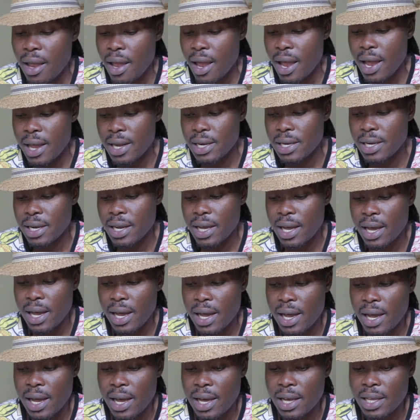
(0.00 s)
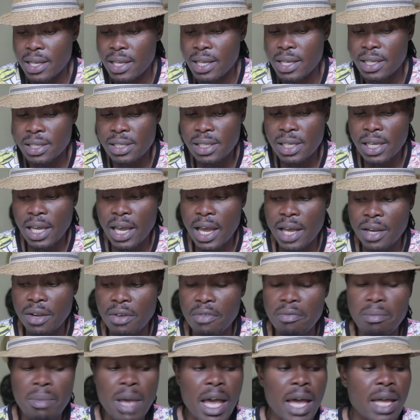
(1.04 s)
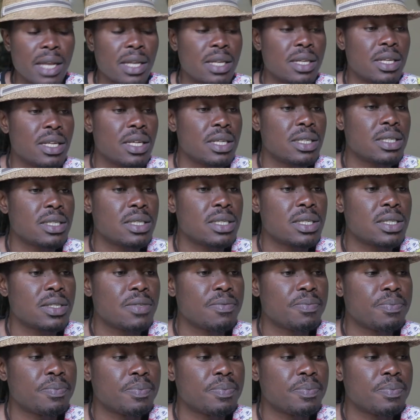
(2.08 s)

And he's the kind of man that